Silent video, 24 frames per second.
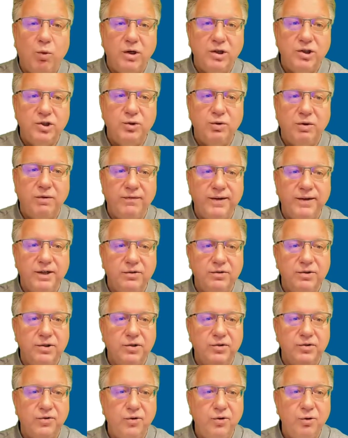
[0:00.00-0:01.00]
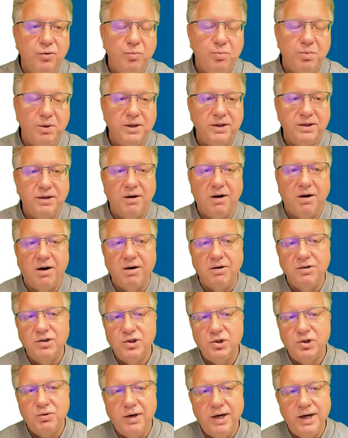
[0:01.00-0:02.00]
trivial to do, but there are
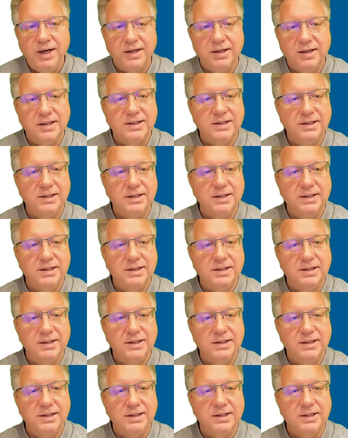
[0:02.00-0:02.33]
tricks.